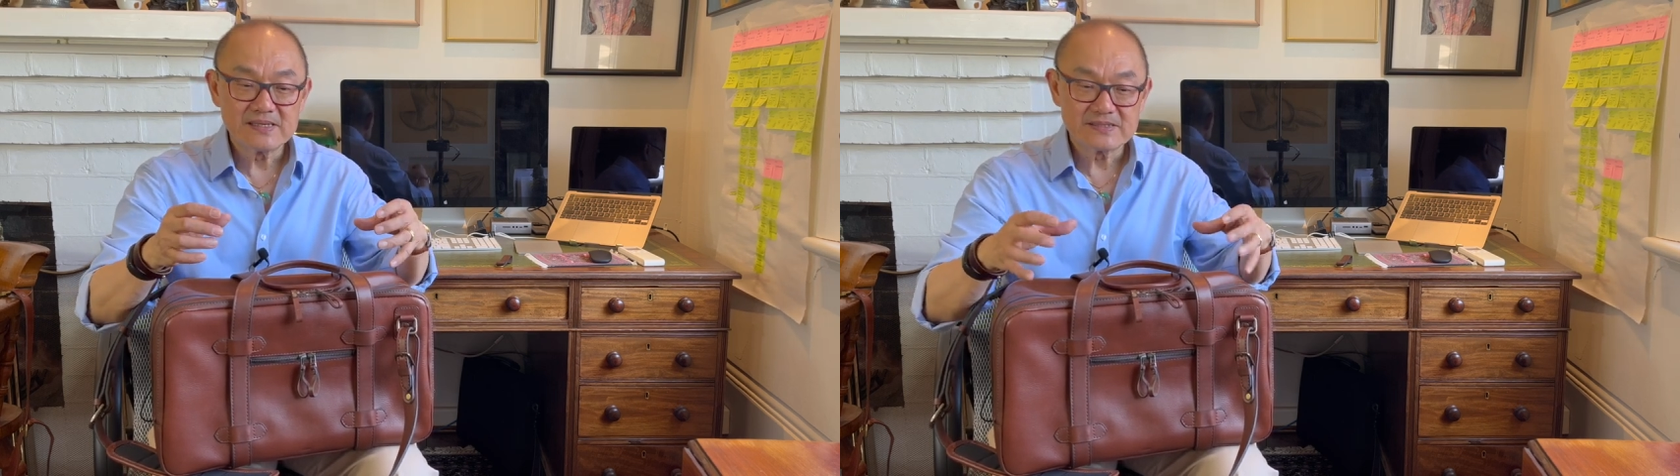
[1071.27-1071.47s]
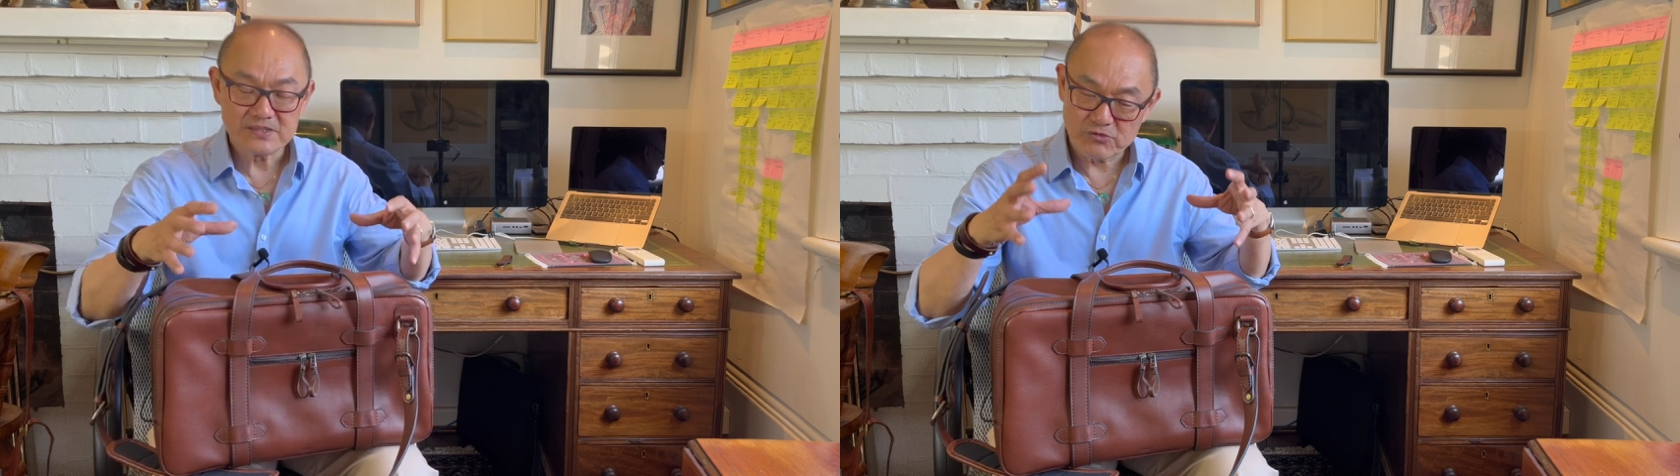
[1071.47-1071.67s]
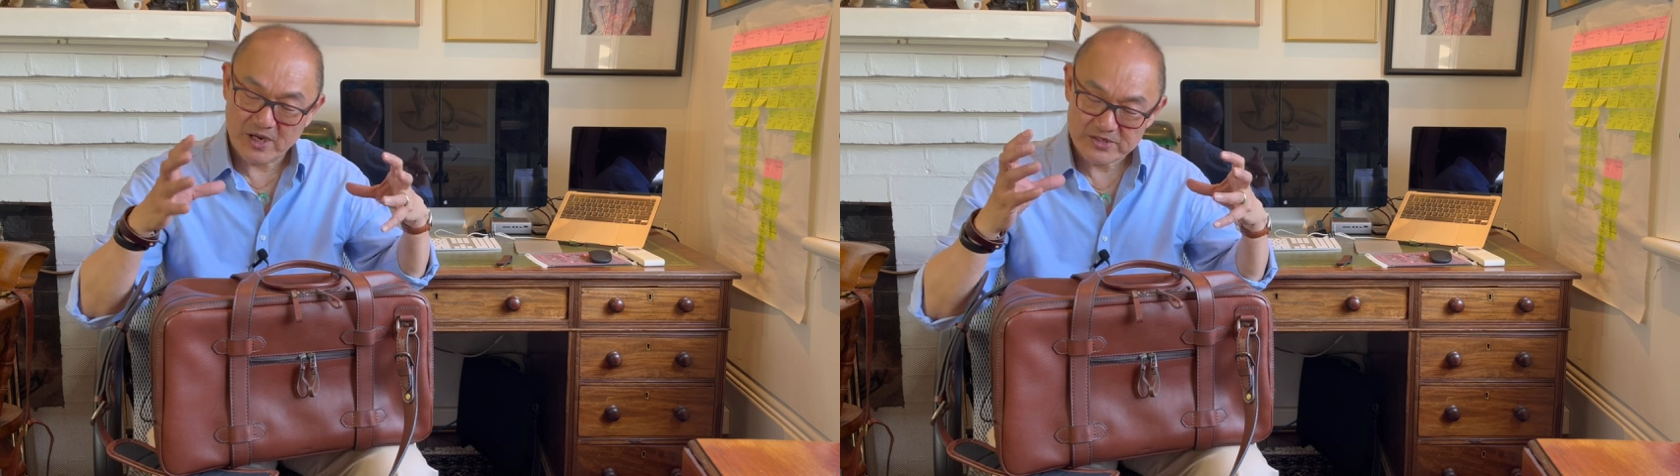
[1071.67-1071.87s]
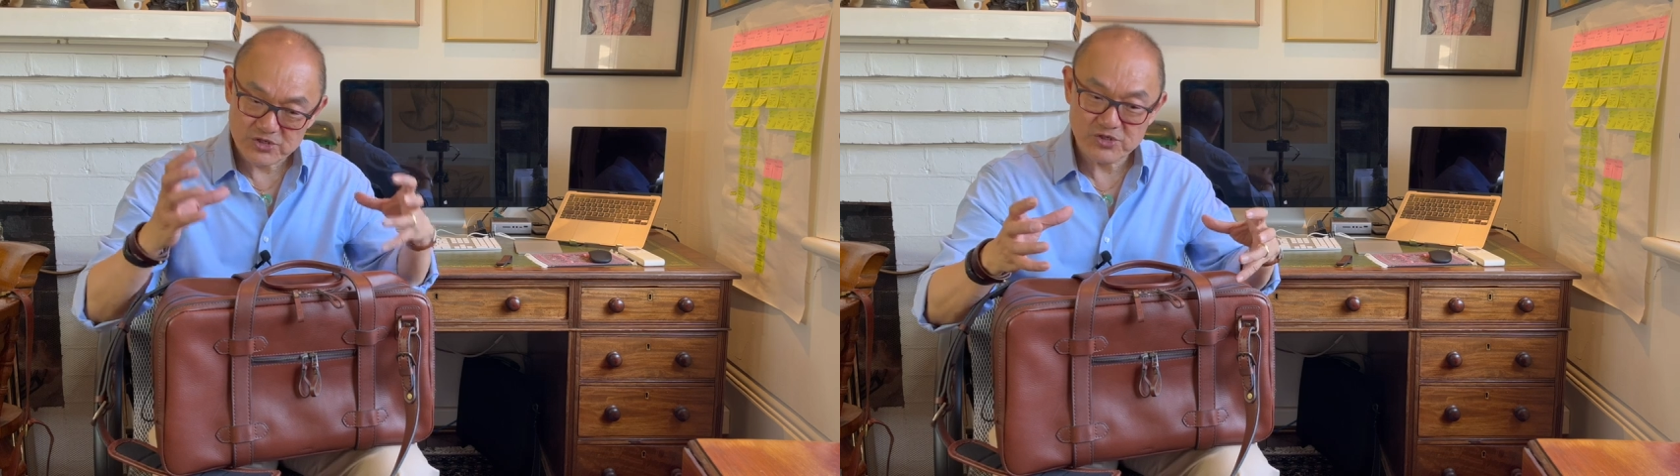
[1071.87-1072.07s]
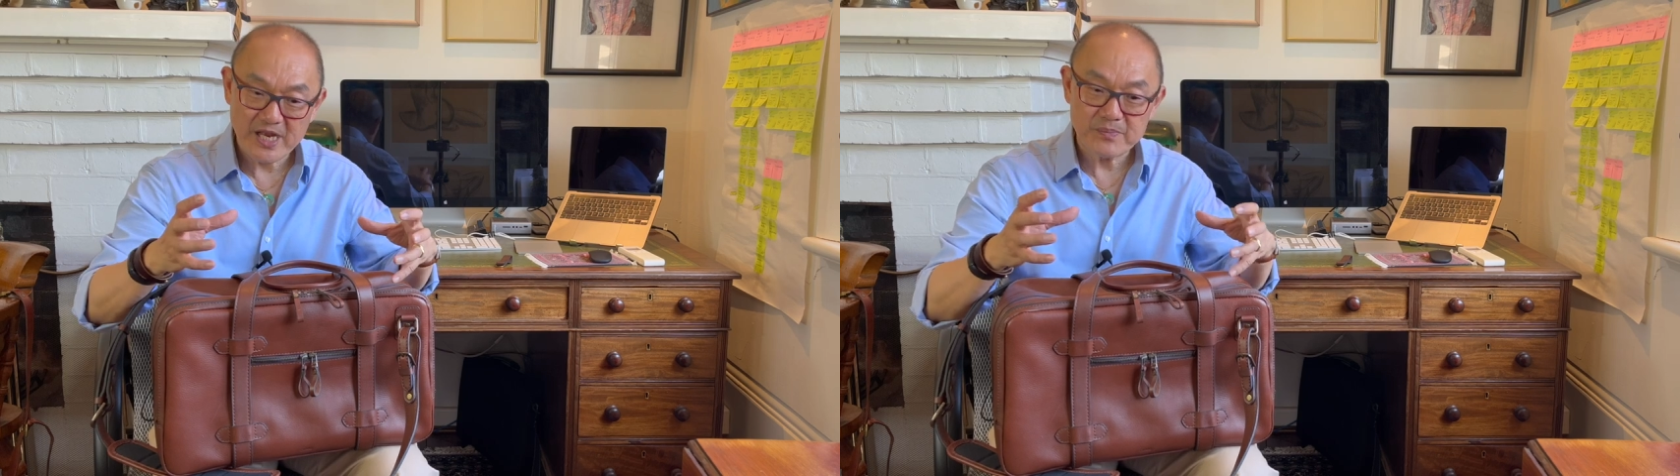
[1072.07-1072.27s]
the right
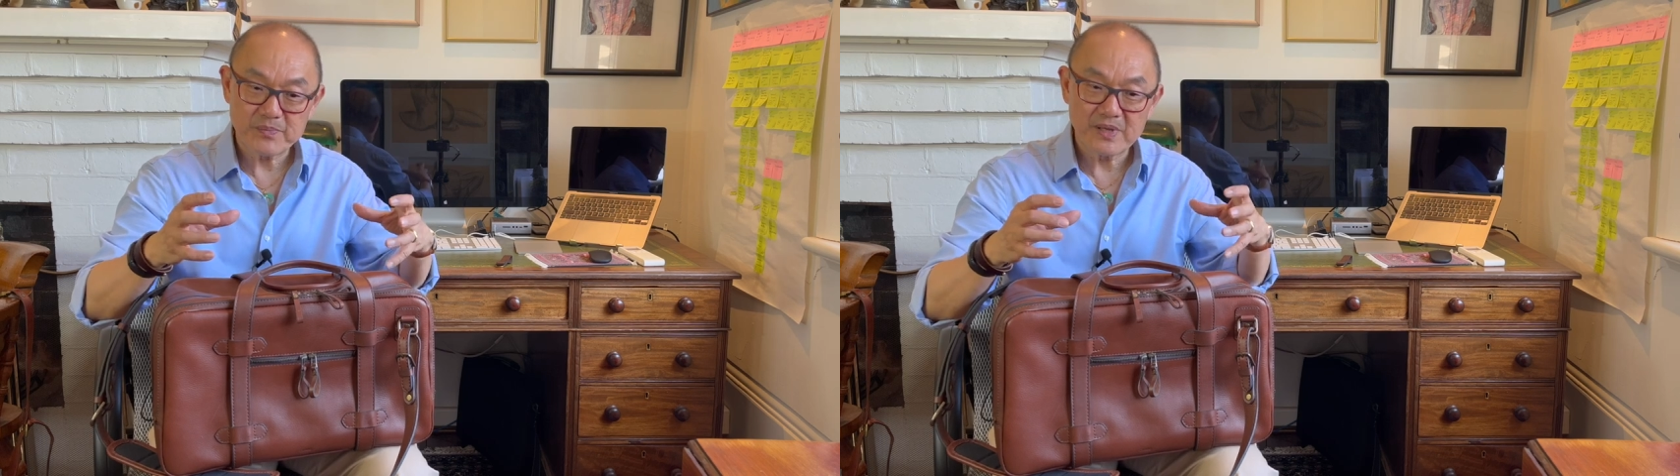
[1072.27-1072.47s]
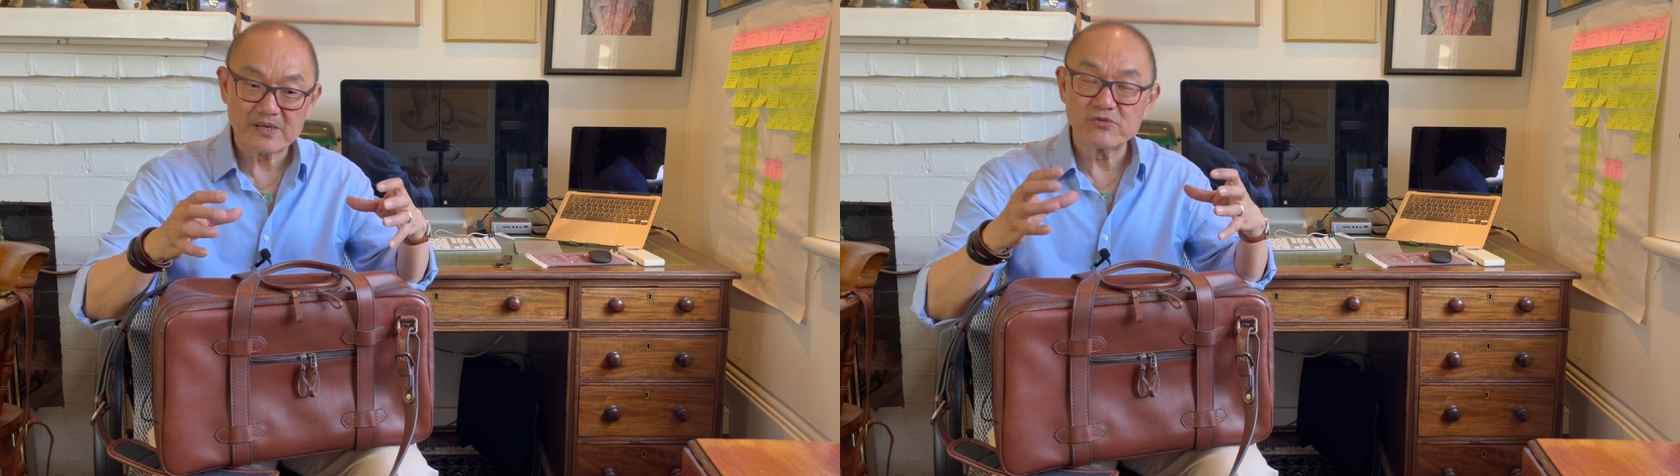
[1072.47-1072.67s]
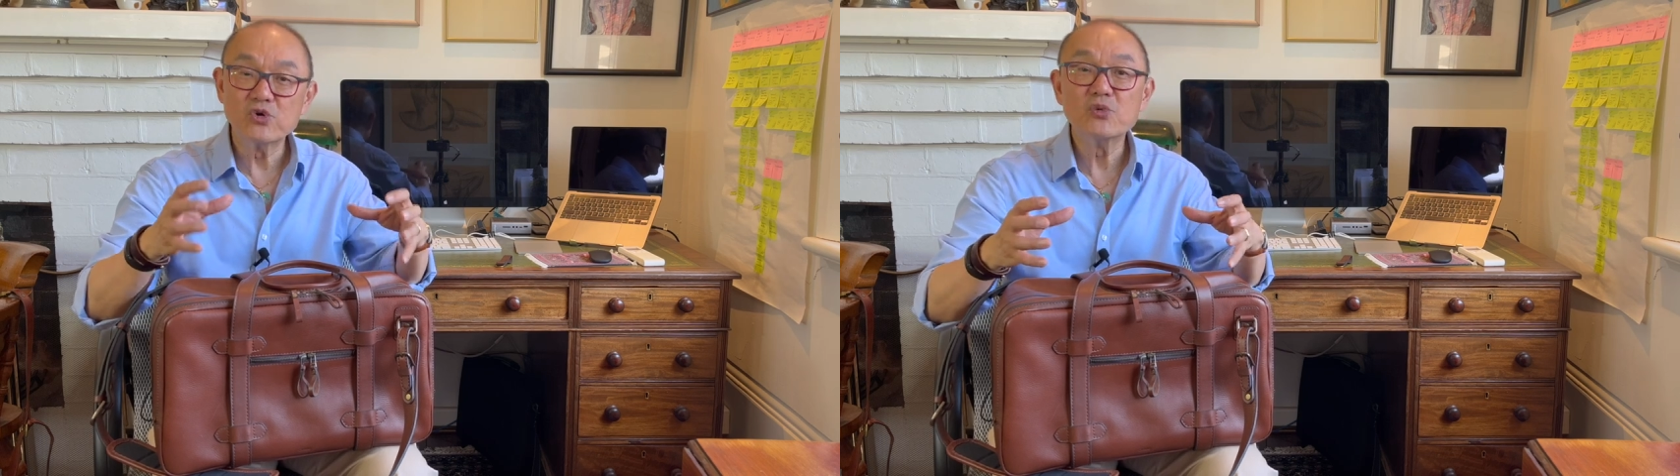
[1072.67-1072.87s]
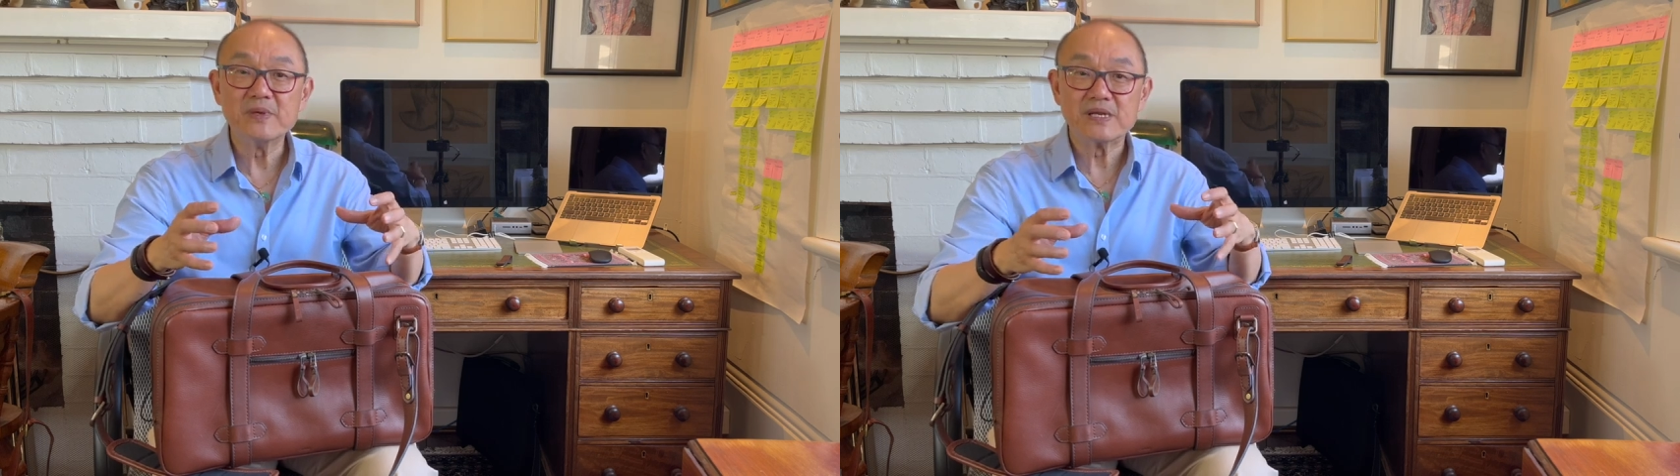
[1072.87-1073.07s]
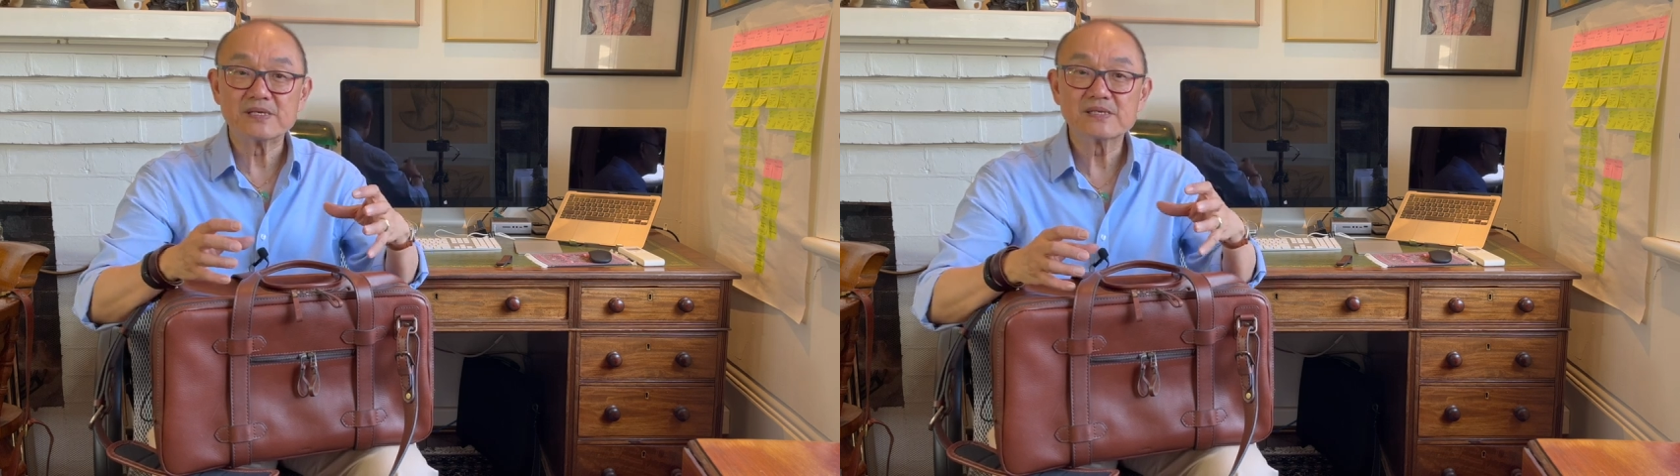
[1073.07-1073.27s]
shape and
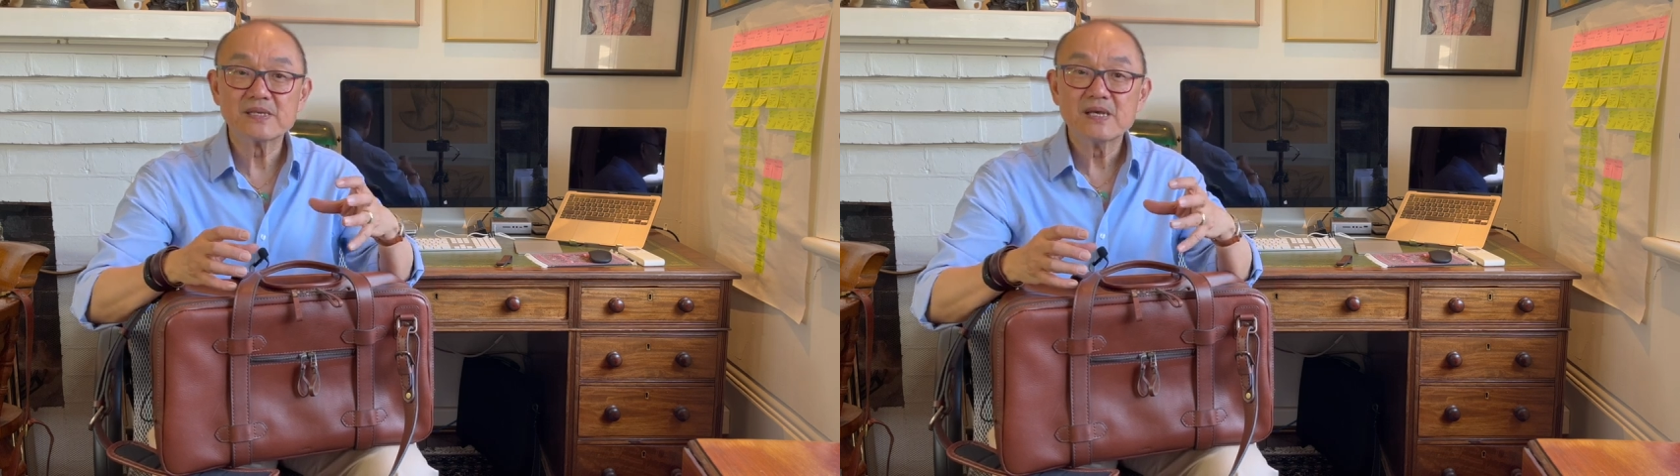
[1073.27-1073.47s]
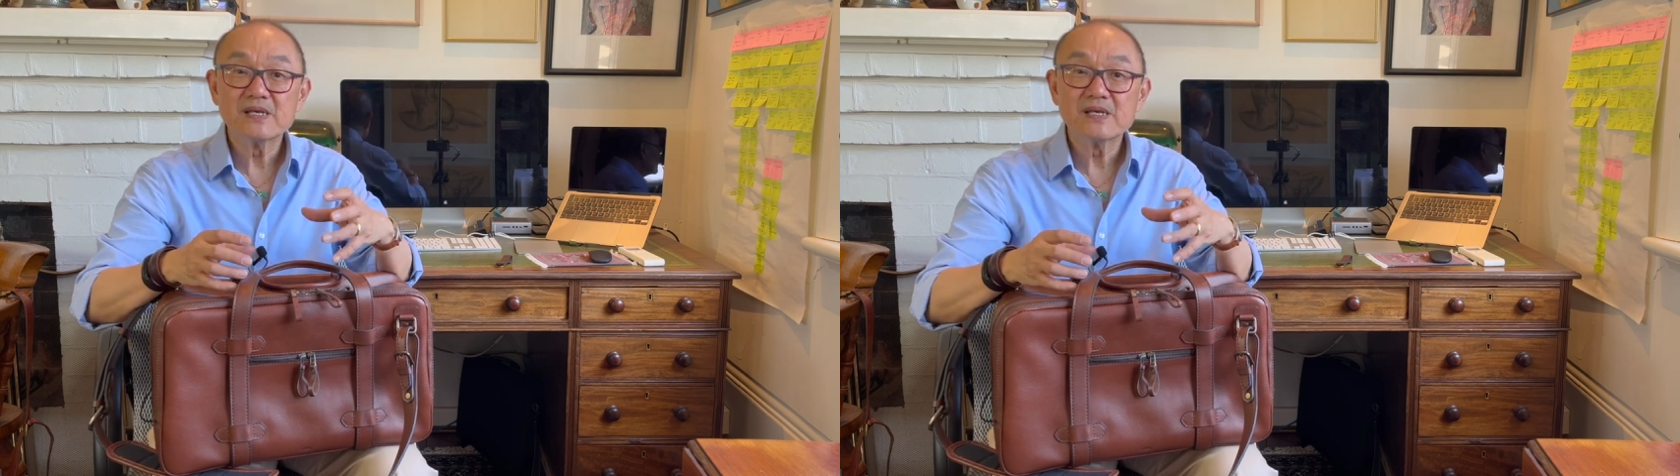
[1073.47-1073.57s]
roominess